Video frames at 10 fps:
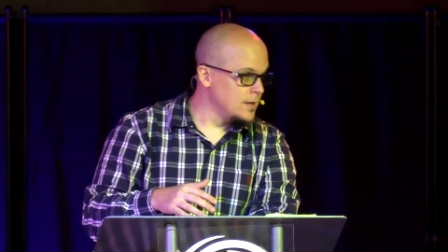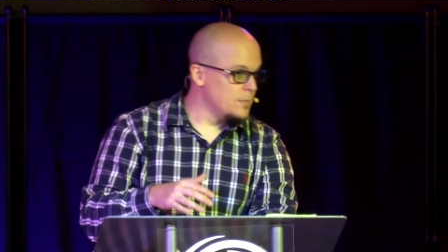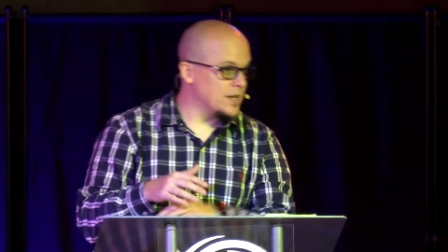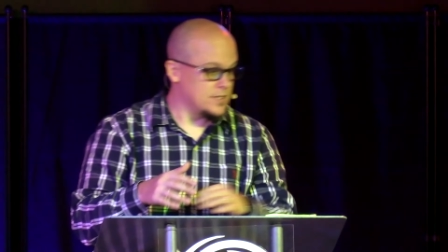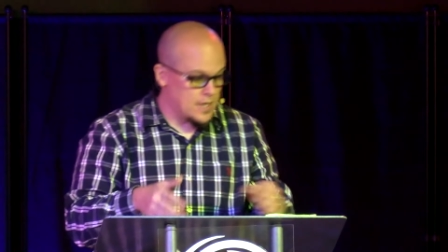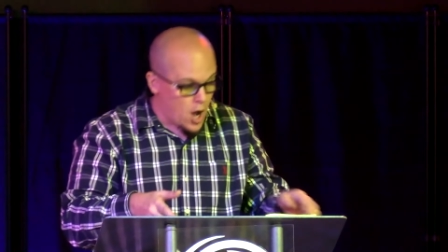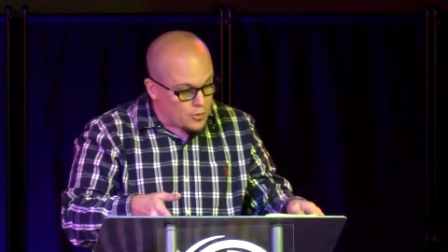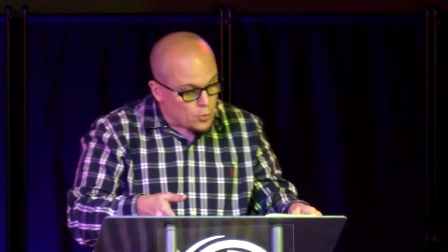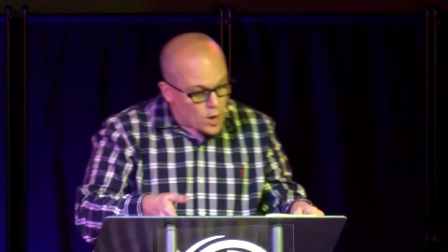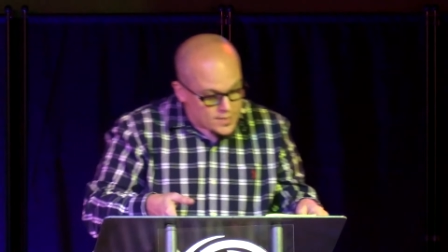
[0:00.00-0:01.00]
Because the
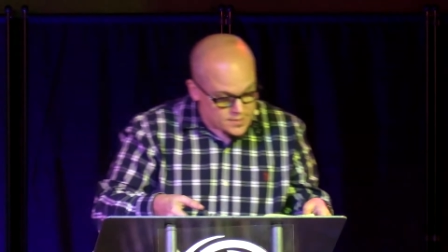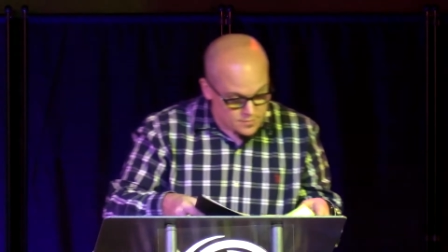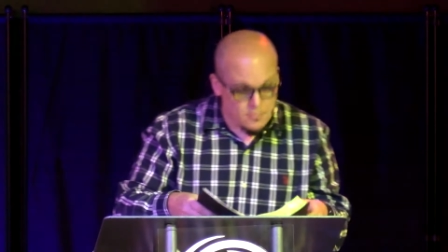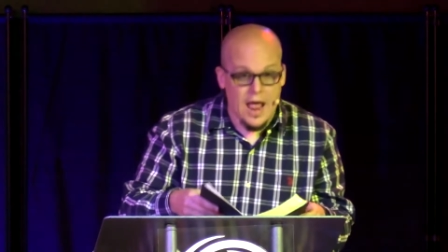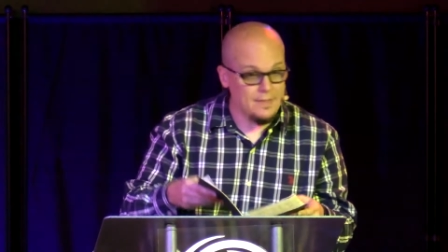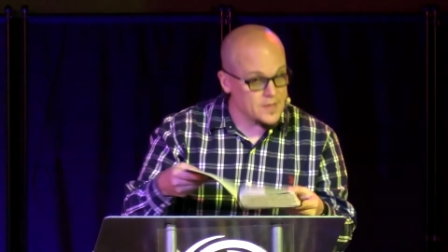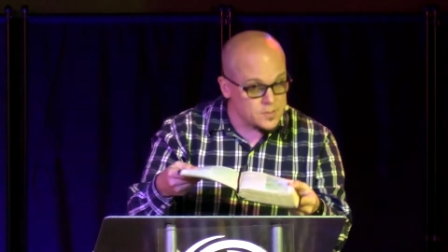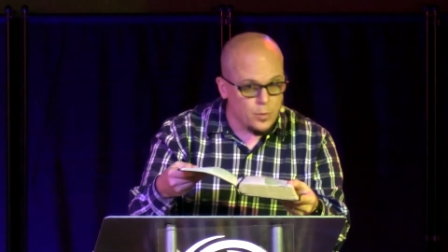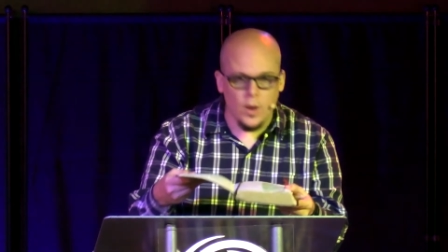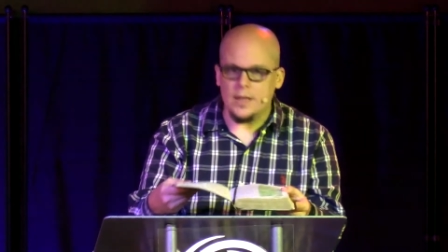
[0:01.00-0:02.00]
author wants, at this
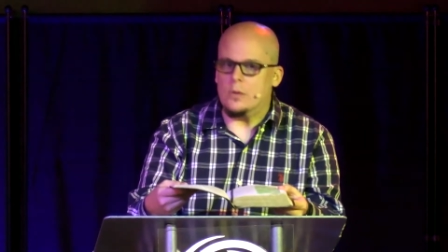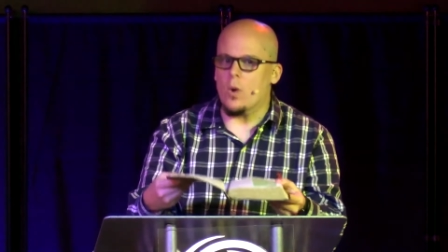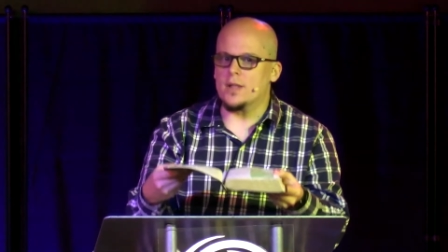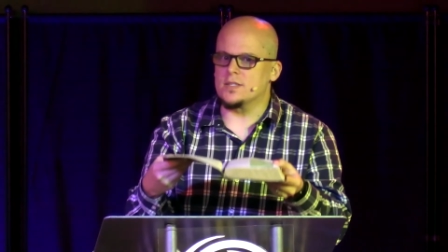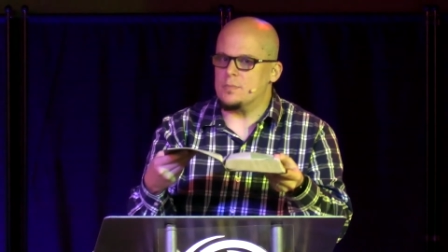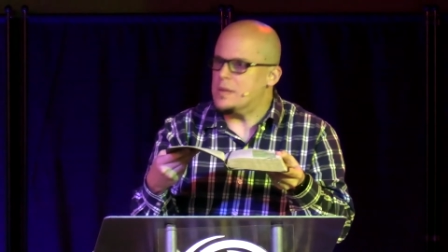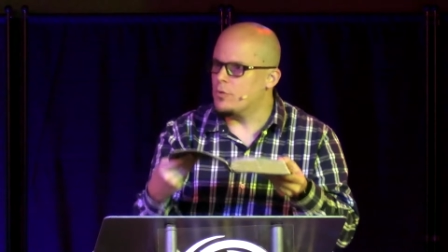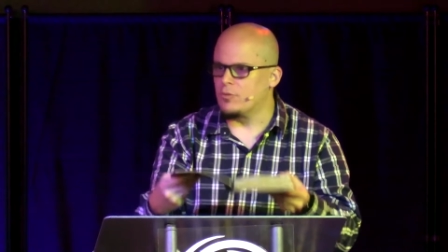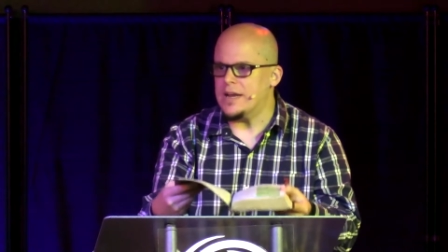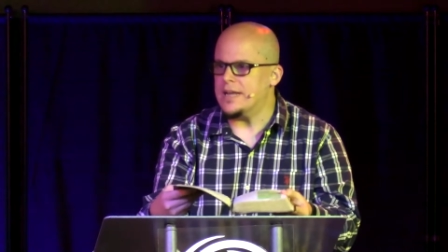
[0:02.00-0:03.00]
point, he wants the
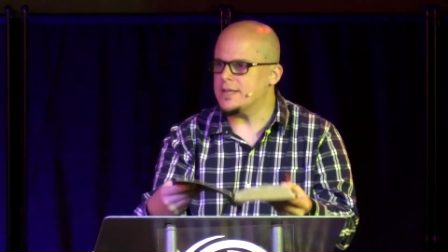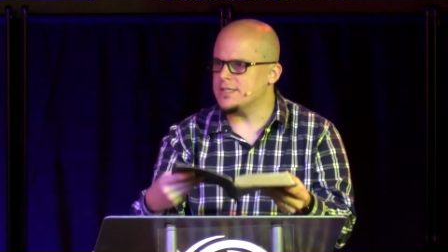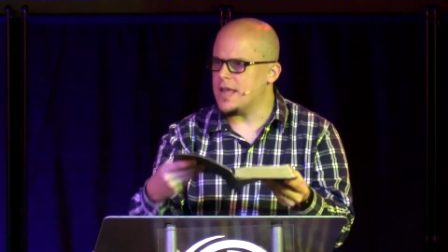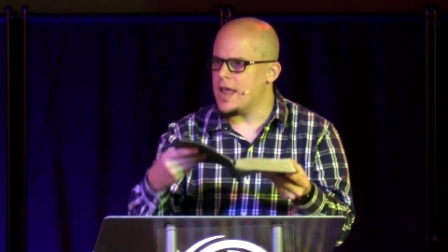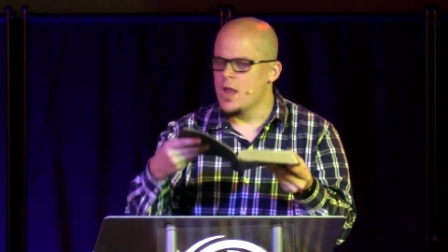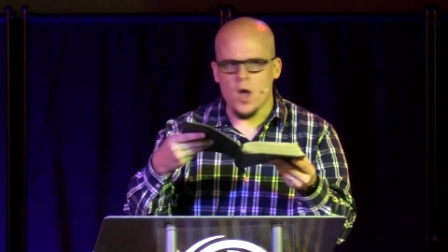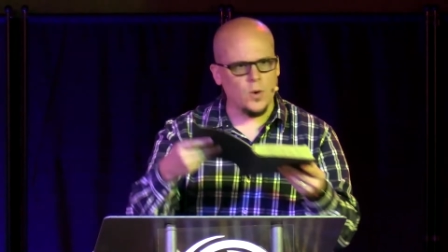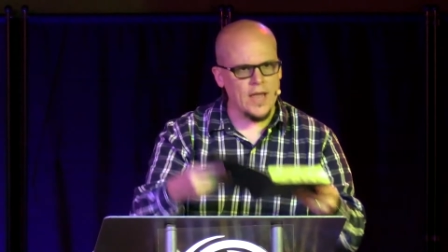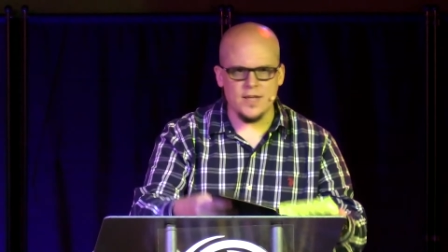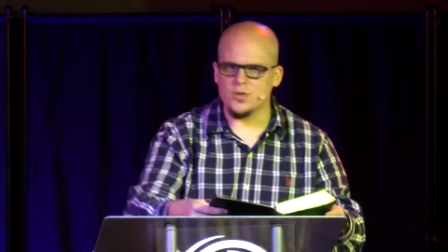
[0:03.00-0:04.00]
people reading to say,
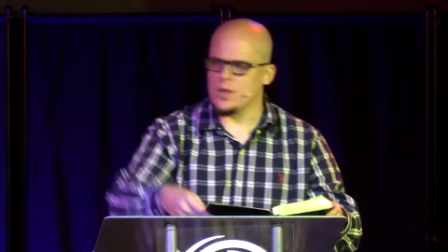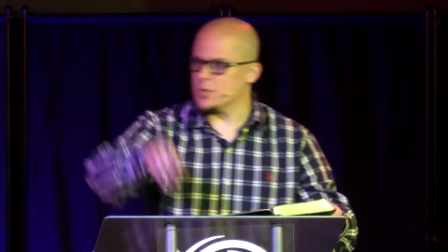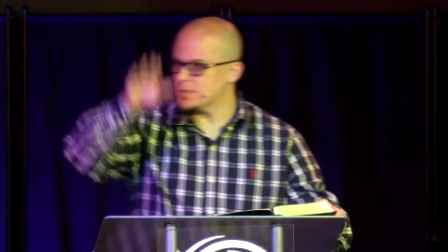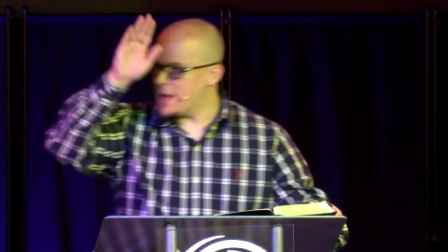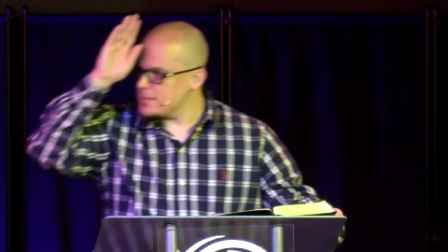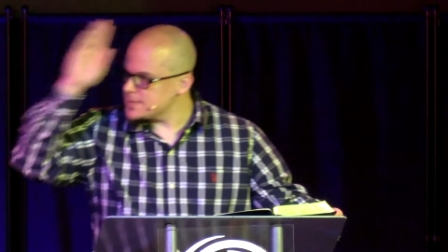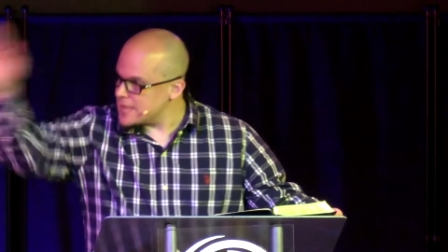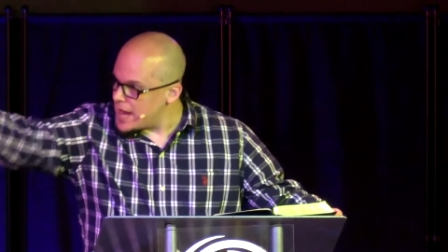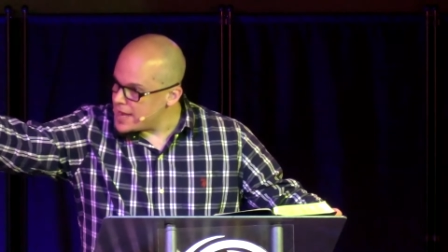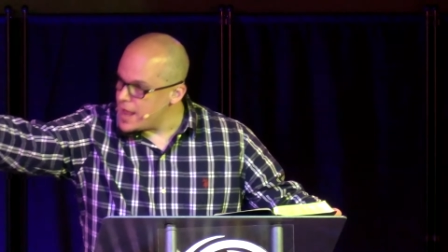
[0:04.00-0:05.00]
okay, so there was Mount
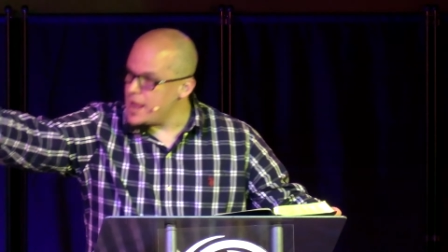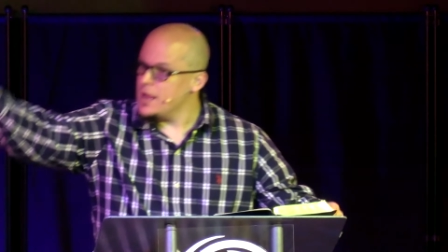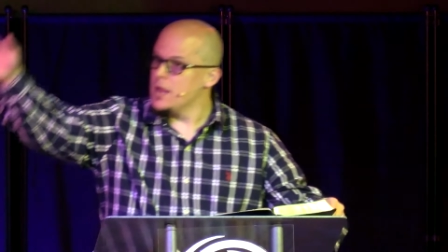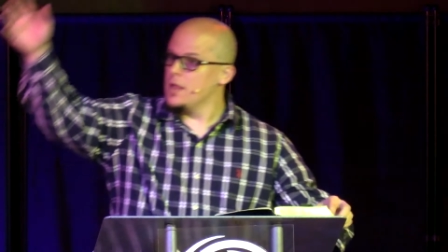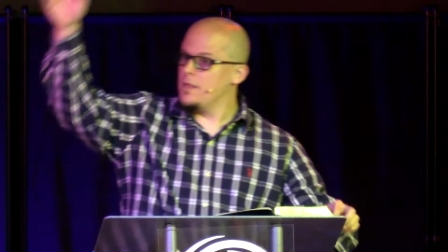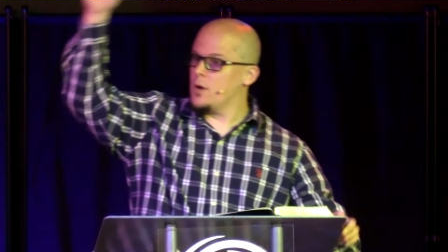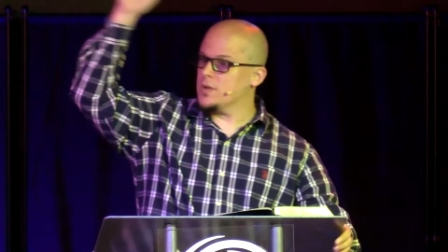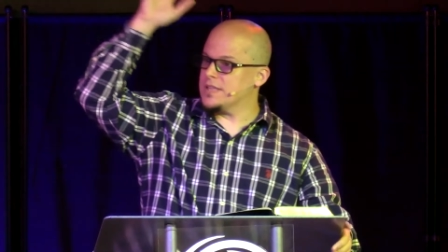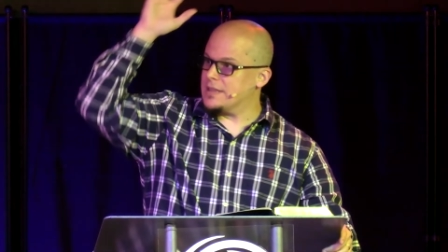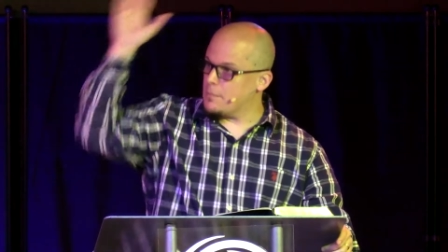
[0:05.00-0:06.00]
Sinai, there
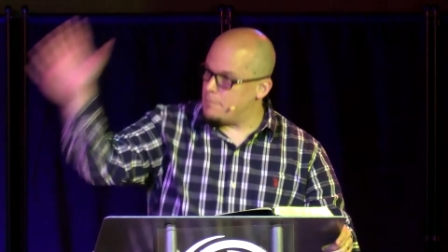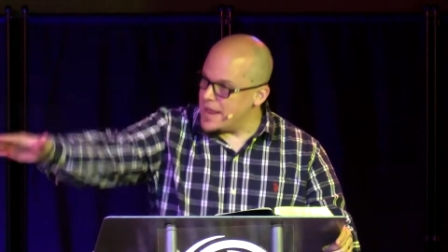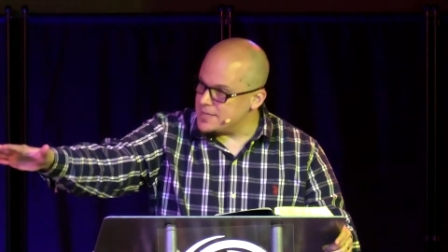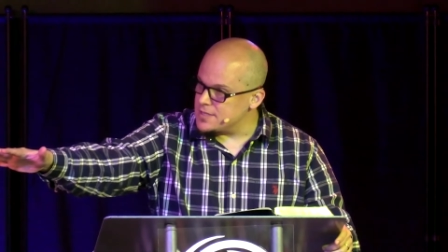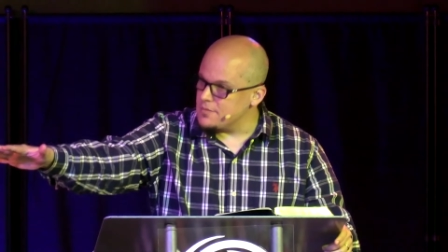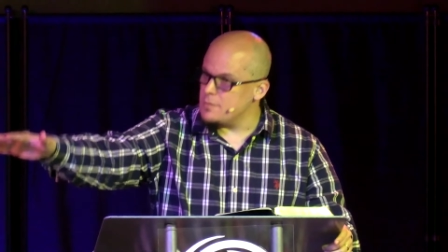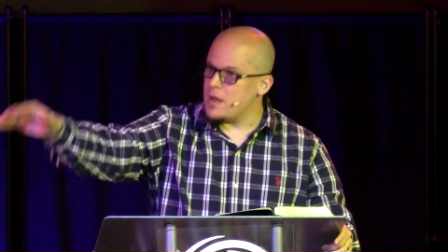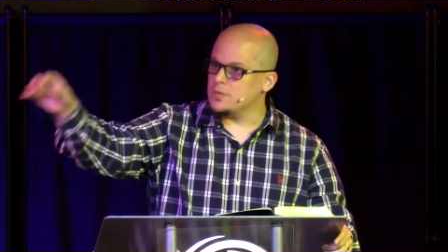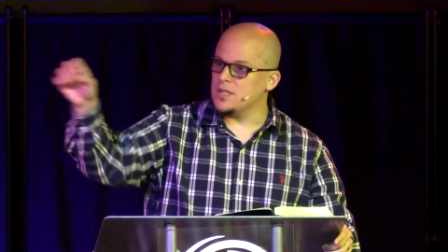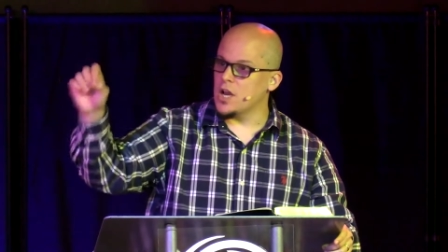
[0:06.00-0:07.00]
was at the base of the
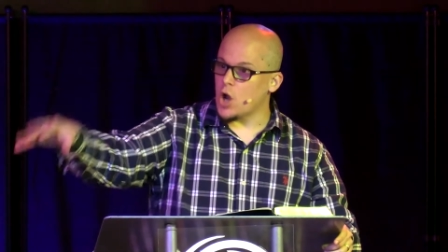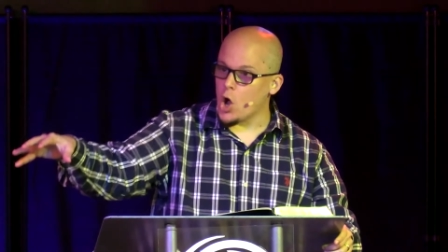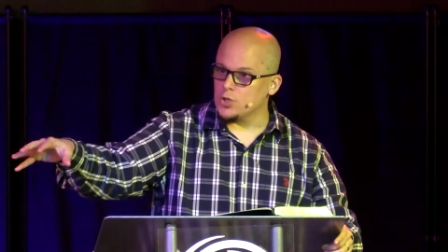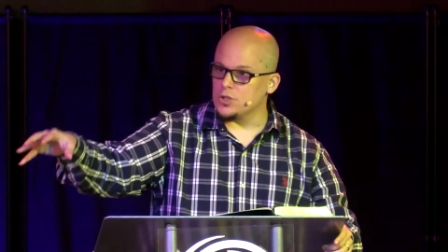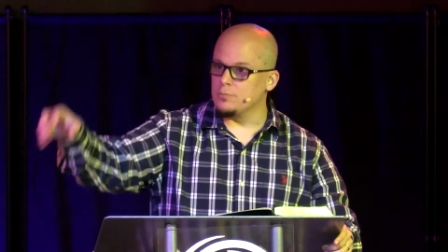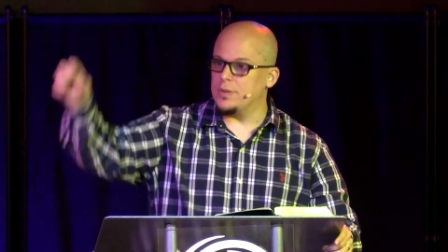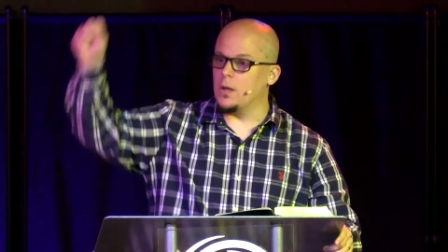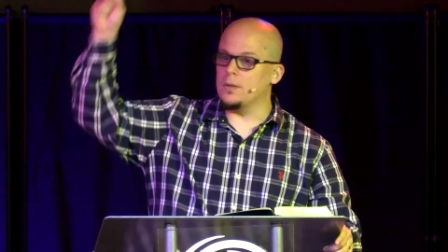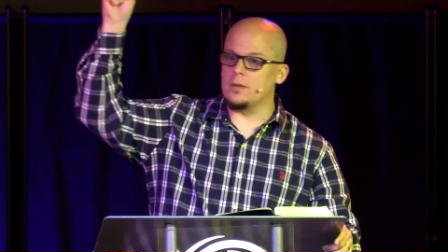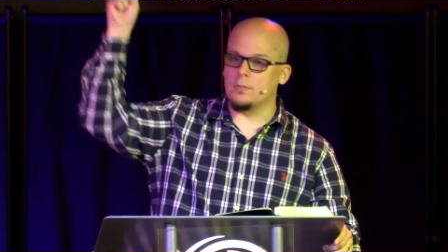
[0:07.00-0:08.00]
mountain an altar
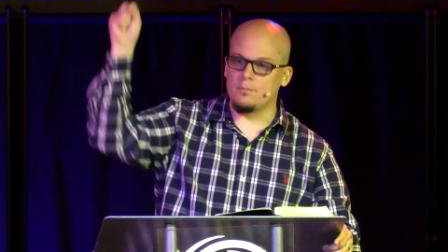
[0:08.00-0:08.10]
built,